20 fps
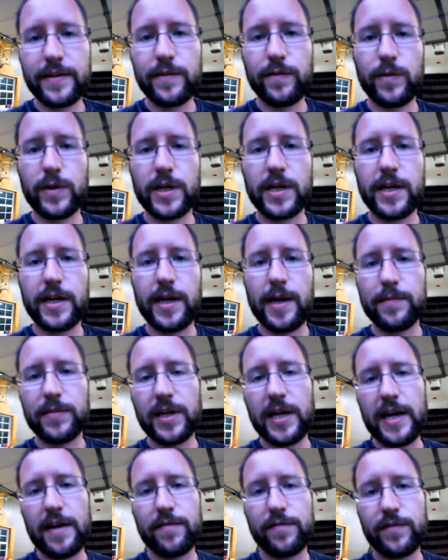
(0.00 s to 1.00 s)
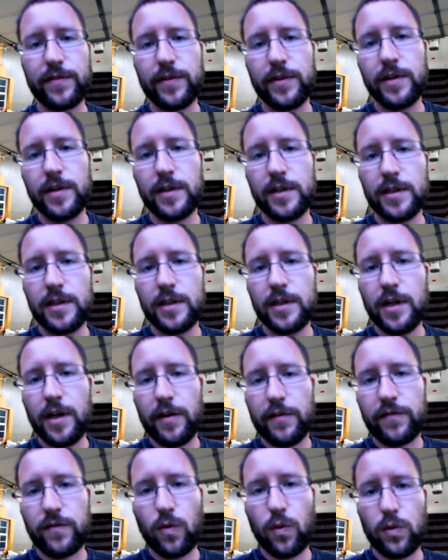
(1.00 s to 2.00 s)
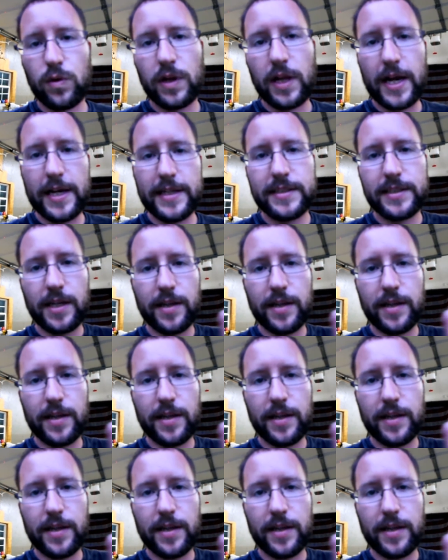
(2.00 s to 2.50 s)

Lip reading: I'm going to have 4 lights